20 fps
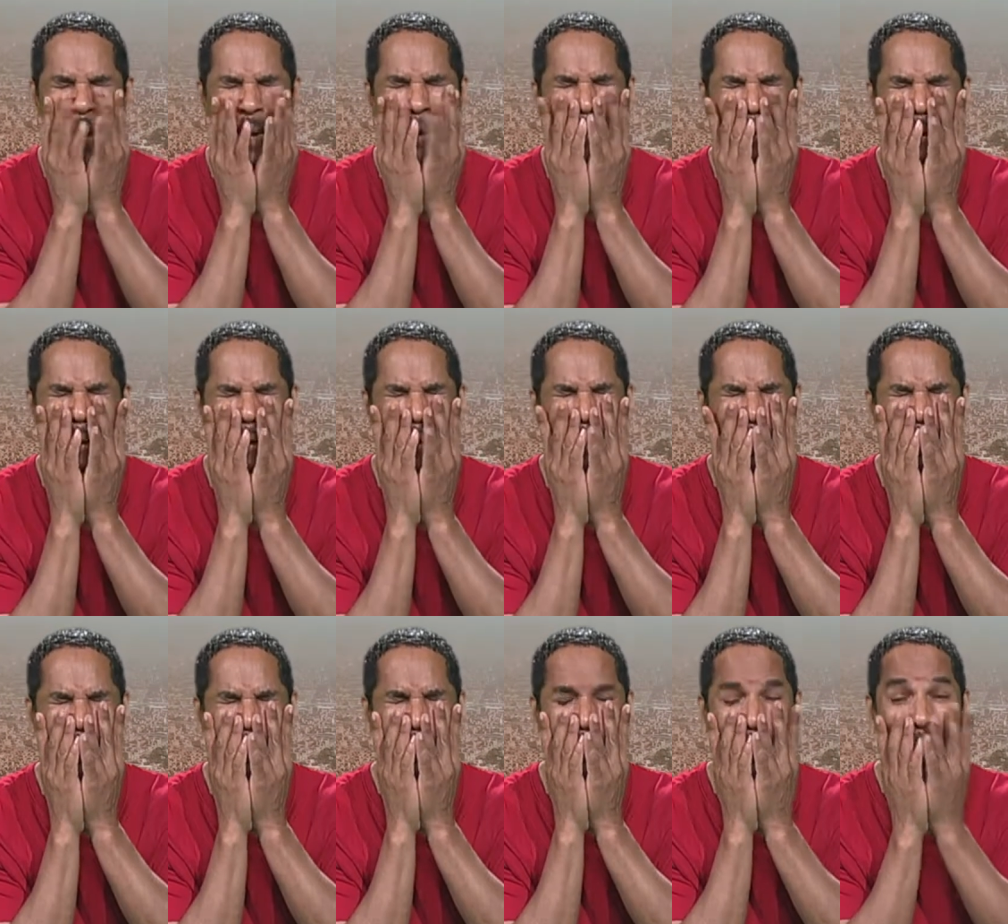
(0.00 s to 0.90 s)

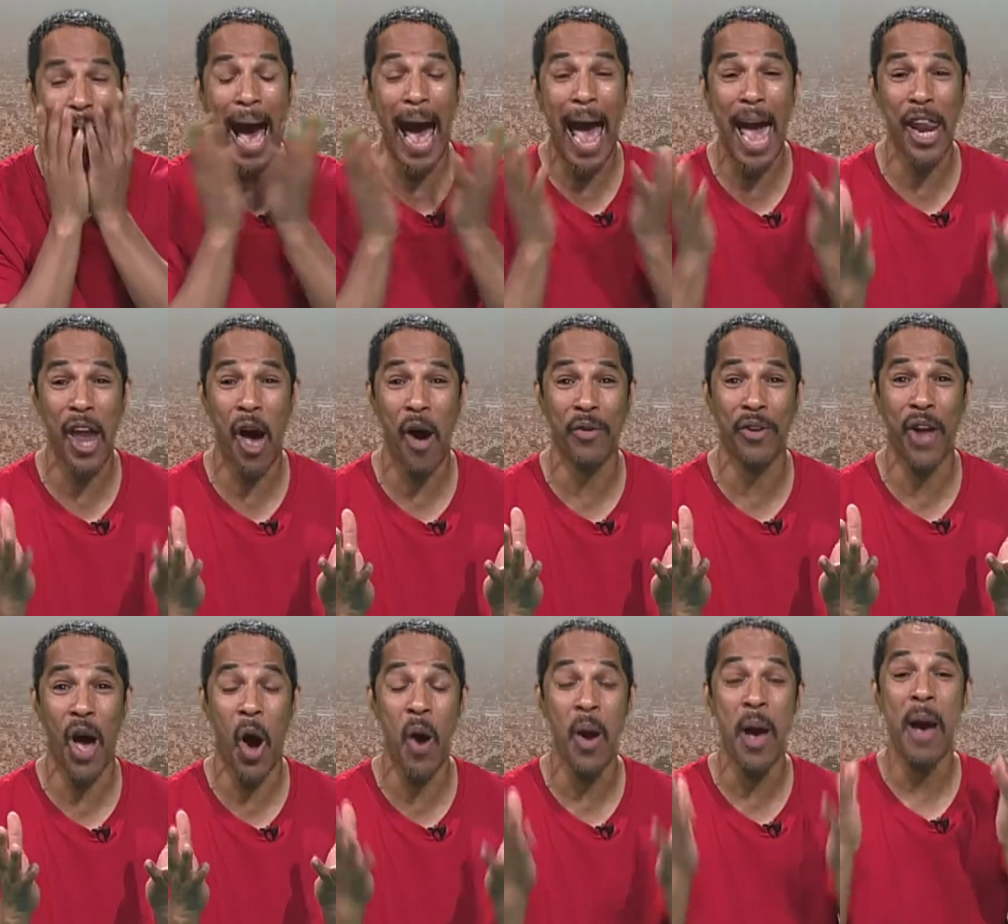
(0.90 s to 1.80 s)
I don't
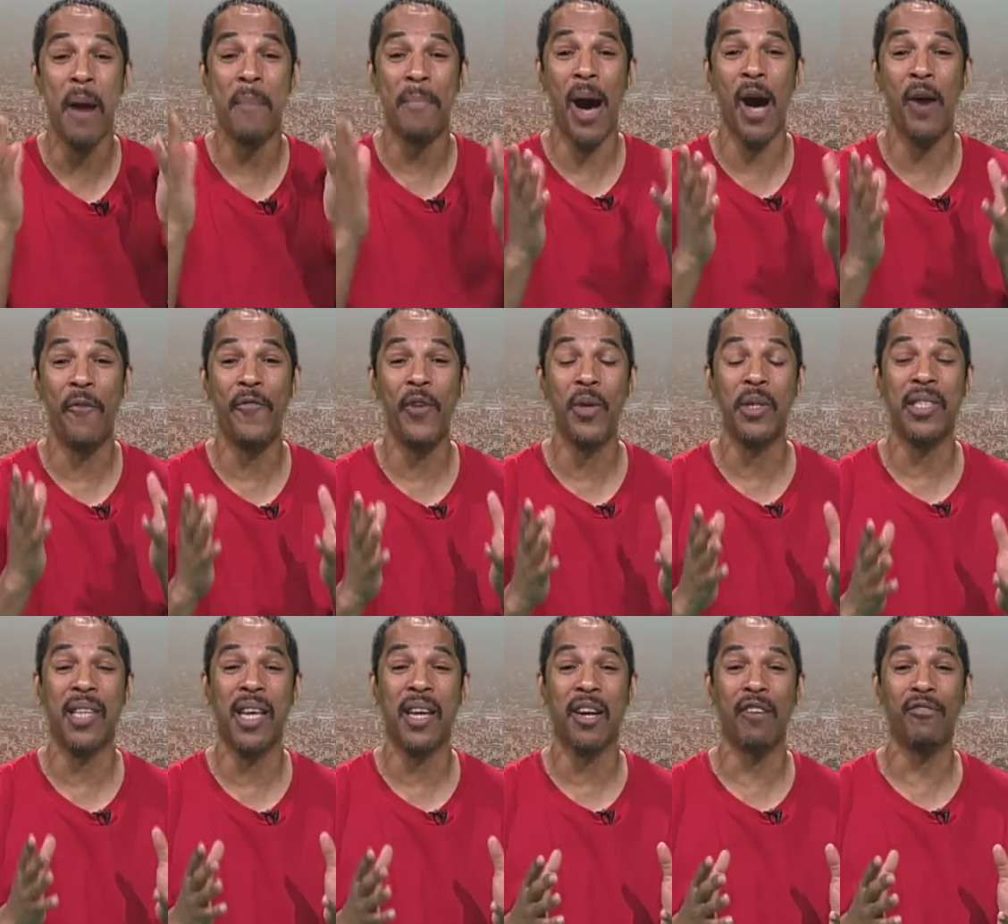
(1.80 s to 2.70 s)
know, but if you
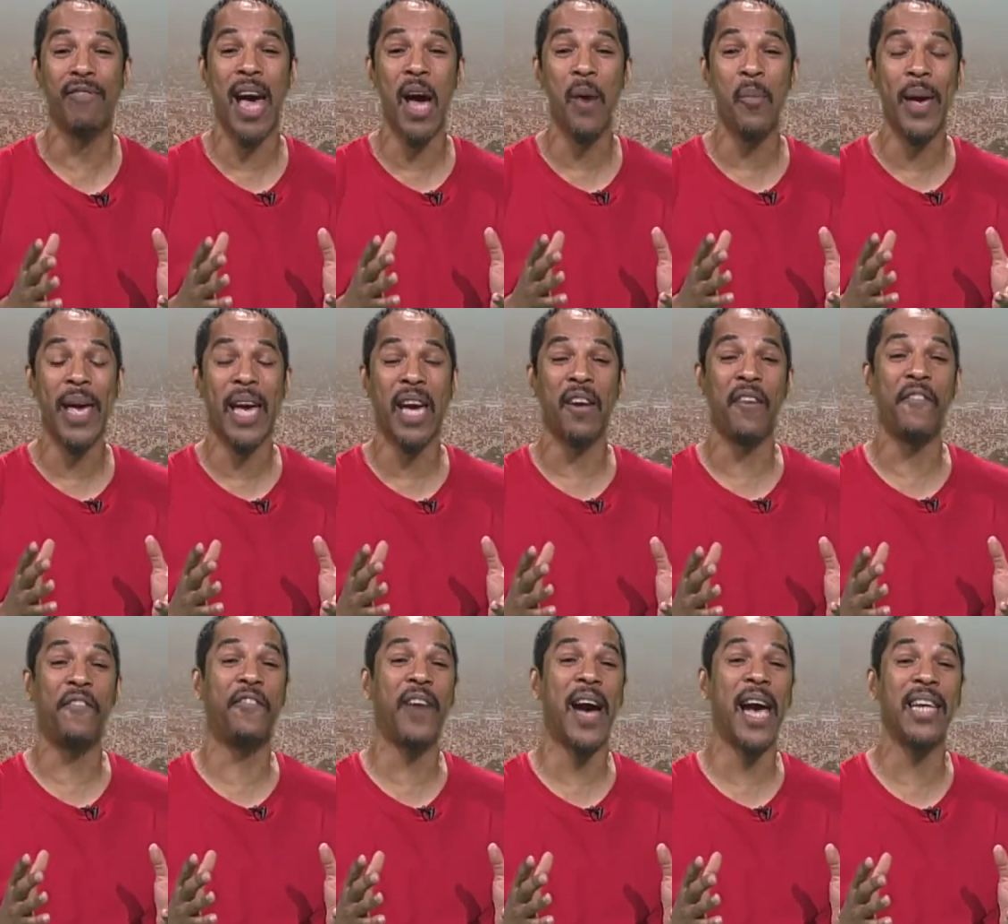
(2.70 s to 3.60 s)
stick around, we're gonna
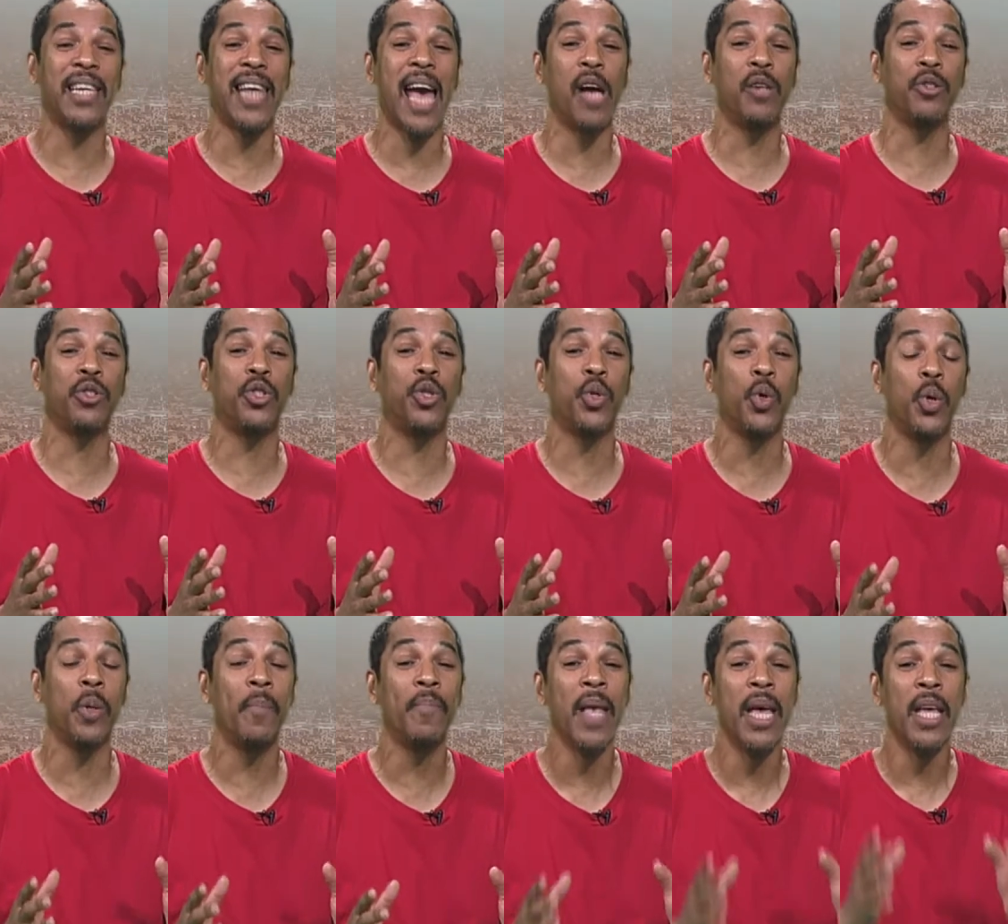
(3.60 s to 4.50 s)
find out
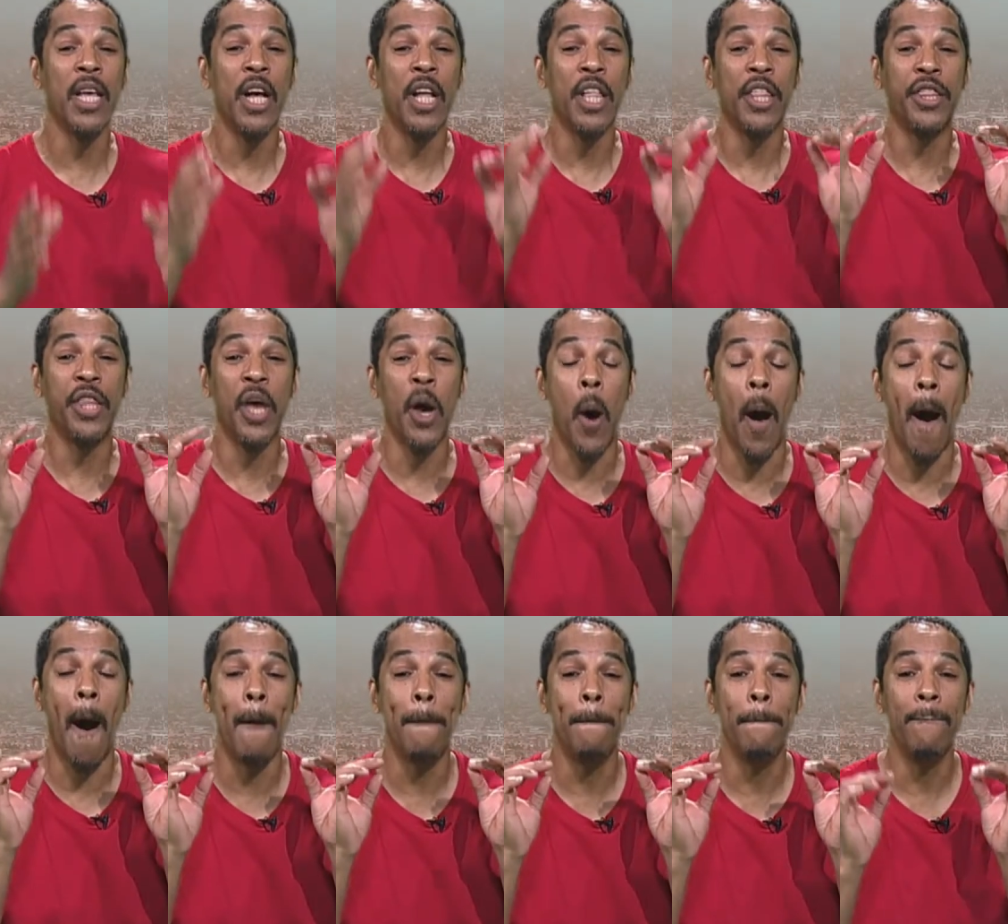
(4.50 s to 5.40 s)
soon the
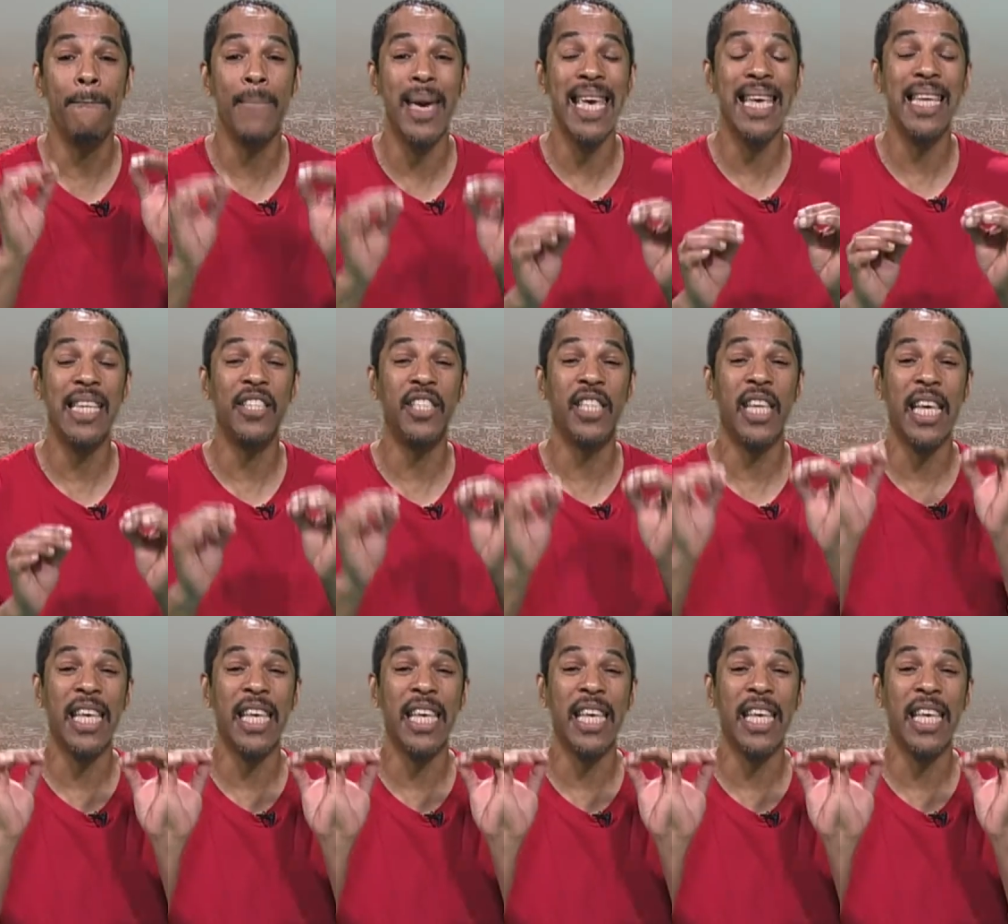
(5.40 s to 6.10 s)
amazing